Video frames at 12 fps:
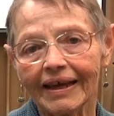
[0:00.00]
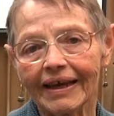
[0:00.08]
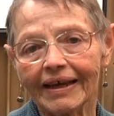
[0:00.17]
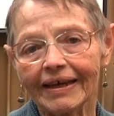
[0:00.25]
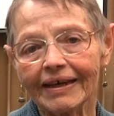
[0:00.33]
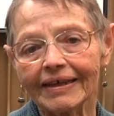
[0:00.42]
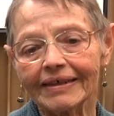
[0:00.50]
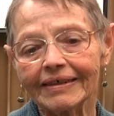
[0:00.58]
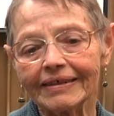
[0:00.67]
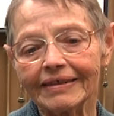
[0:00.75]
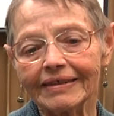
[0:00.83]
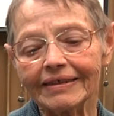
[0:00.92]

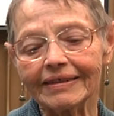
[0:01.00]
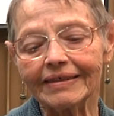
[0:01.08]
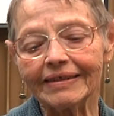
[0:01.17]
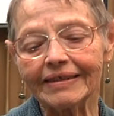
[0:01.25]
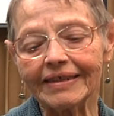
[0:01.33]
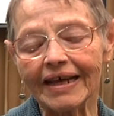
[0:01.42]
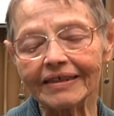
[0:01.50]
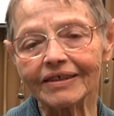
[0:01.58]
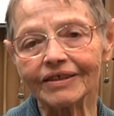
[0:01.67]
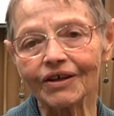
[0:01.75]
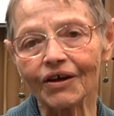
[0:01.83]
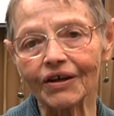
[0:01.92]
And that
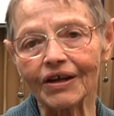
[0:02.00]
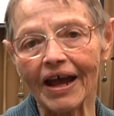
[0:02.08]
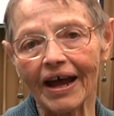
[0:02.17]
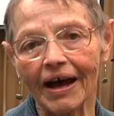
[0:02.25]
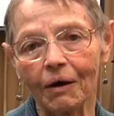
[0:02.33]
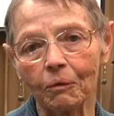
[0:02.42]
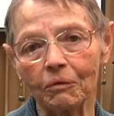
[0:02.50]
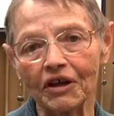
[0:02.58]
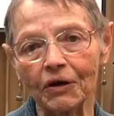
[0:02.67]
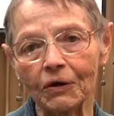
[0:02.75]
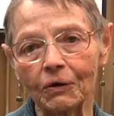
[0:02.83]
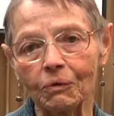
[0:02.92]
is not how we are